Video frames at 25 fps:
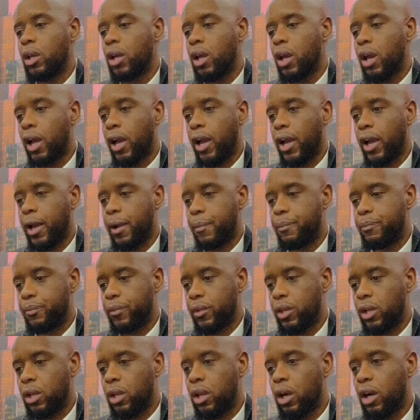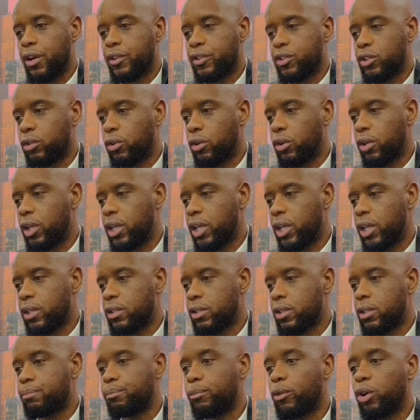Last but not
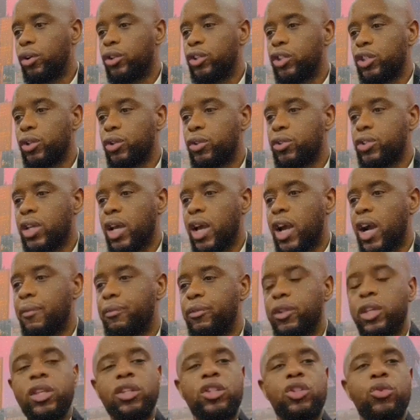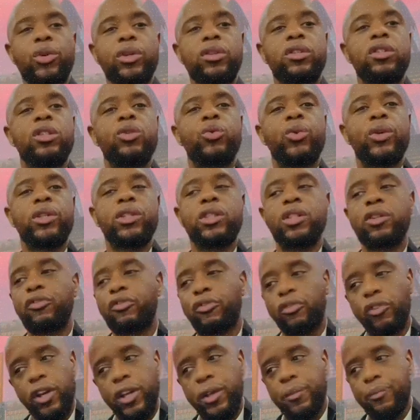least, some more news. The
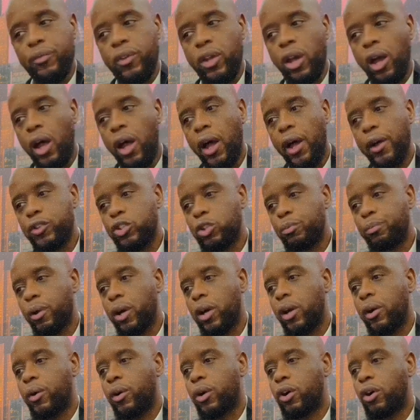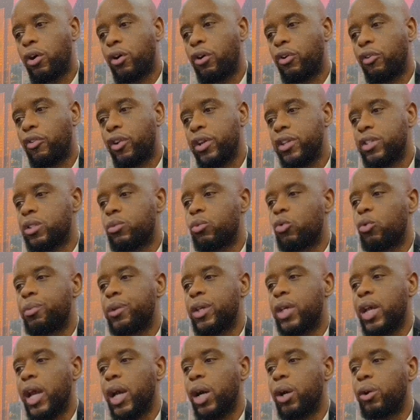2023 Hydropower Congress will
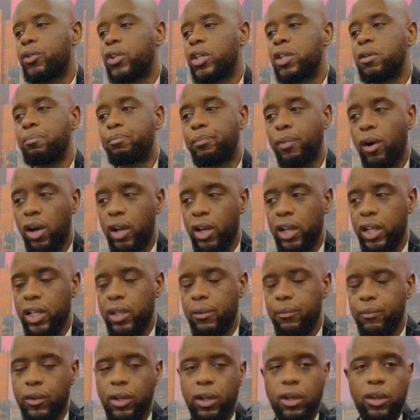be held in Bali.